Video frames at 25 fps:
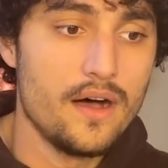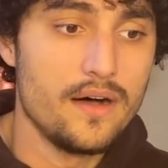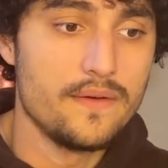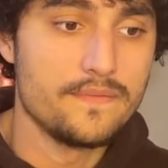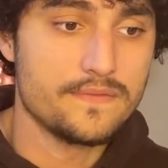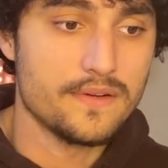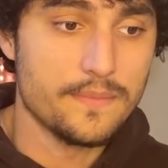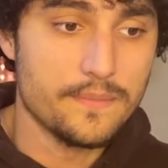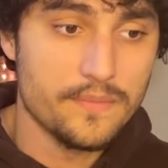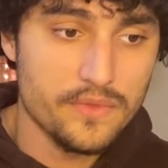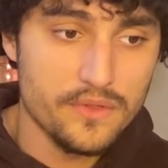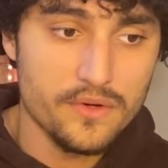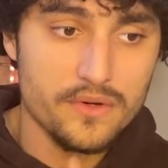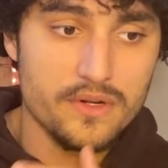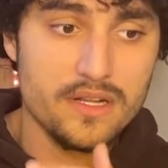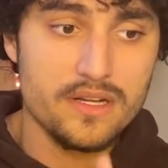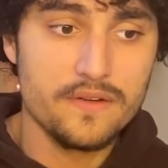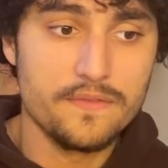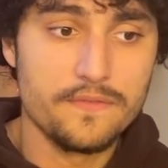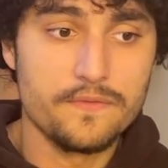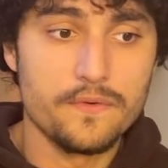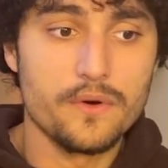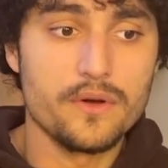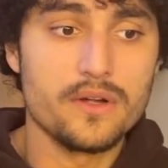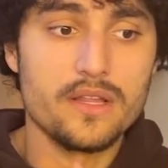from 30
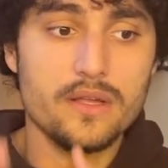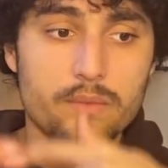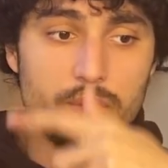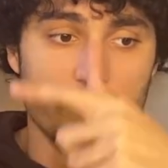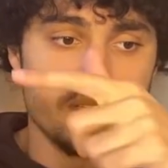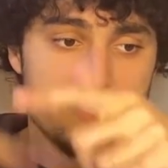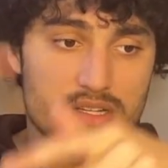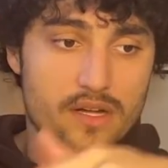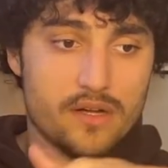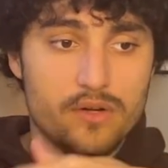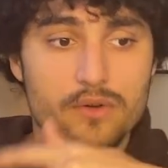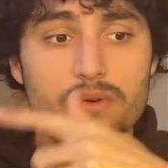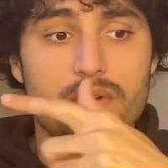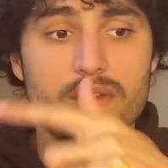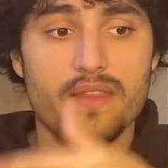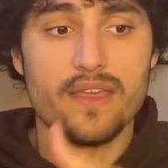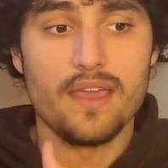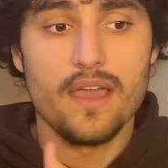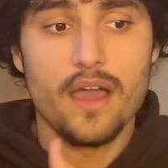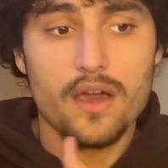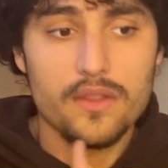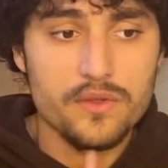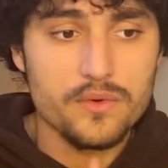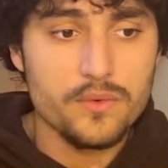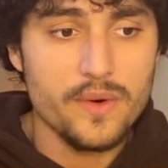to 40, we start going
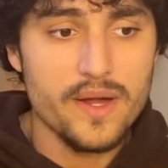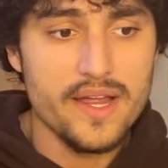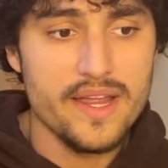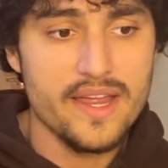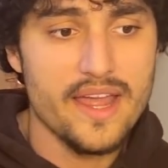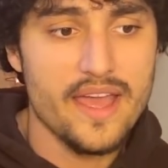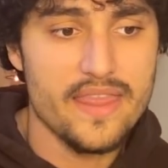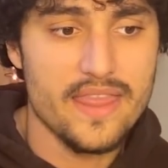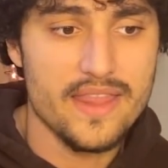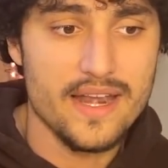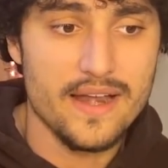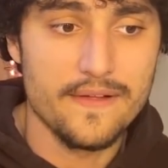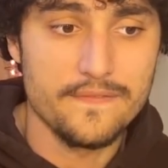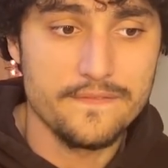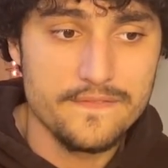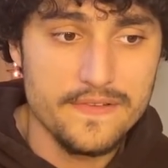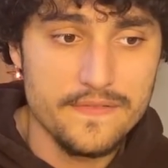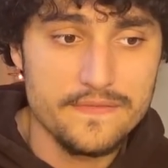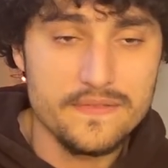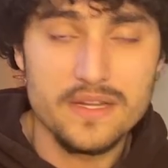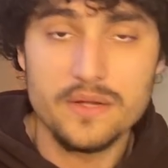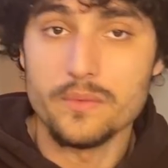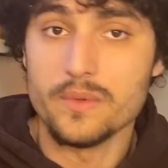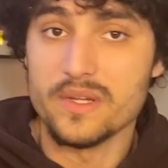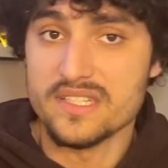the other way. And then at
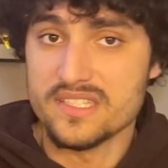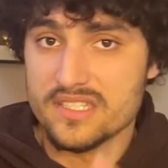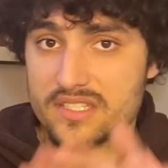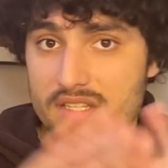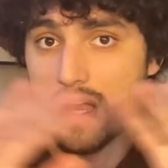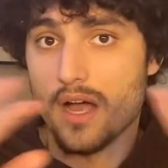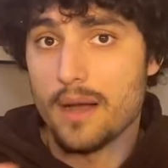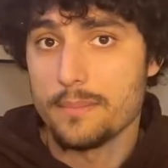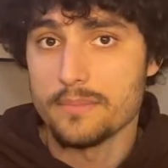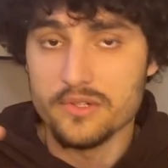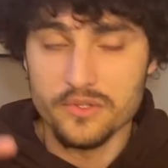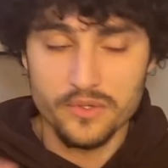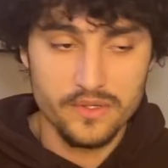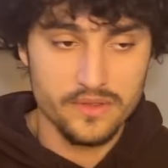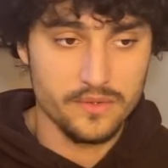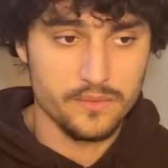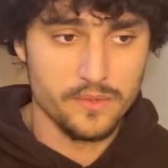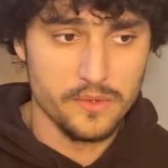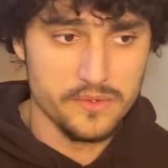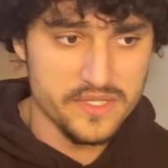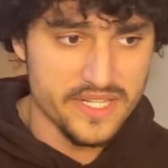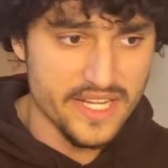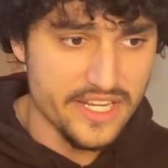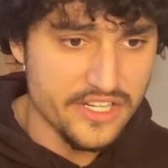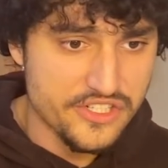50, we stop doing the
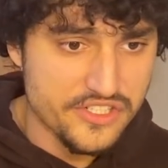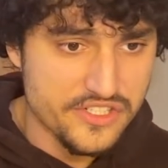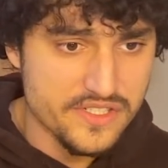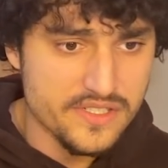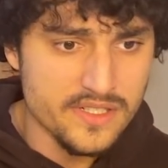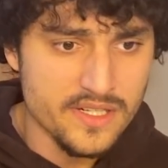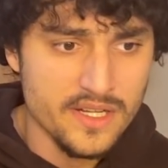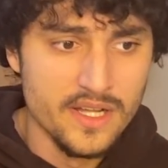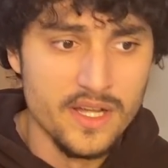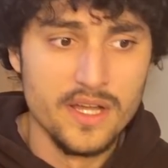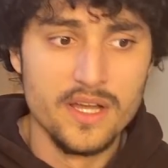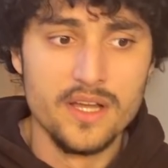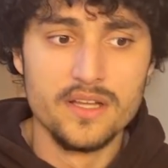rotation.